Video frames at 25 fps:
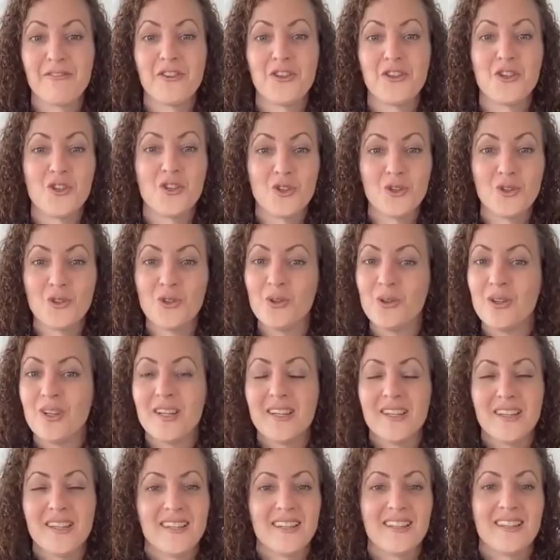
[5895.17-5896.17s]
for you.
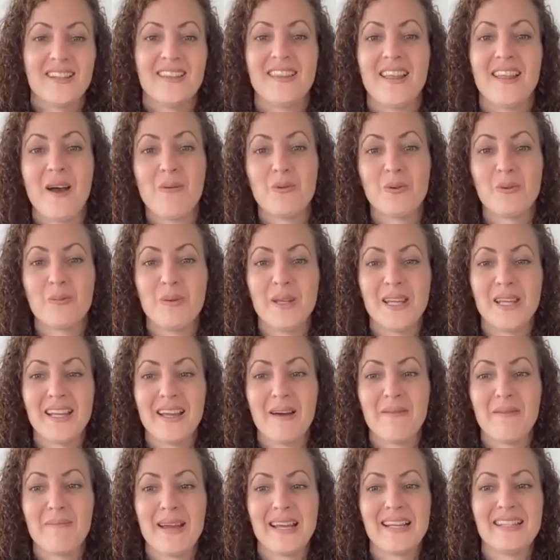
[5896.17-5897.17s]
That would be
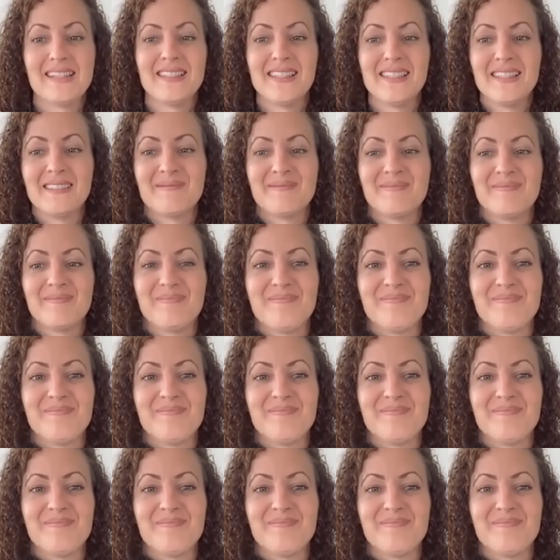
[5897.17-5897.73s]
amazing.